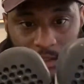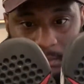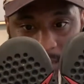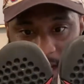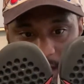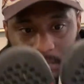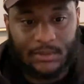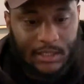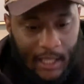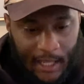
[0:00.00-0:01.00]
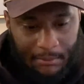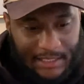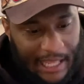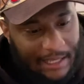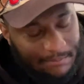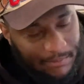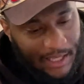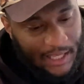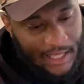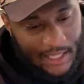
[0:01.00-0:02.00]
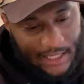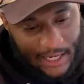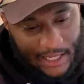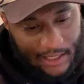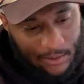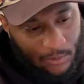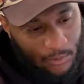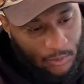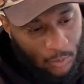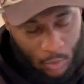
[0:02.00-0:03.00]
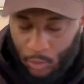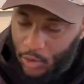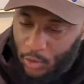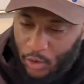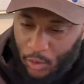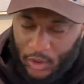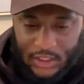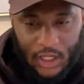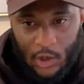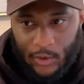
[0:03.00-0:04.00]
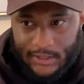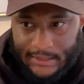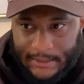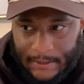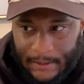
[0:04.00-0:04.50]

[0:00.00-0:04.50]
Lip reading: the bottoms. And I'm like, man, like, what's the lowest?